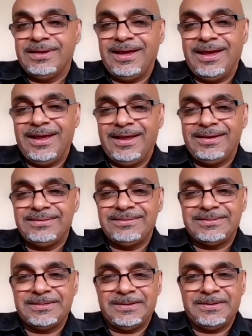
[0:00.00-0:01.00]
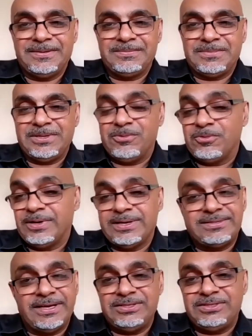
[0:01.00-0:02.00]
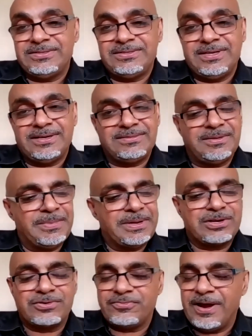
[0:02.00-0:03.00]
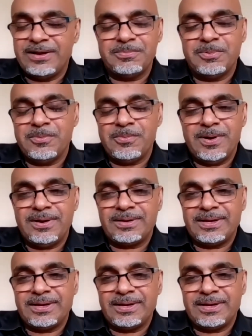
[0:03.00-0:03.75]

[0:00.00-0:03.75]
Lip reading: and the organisation has done some incredible work,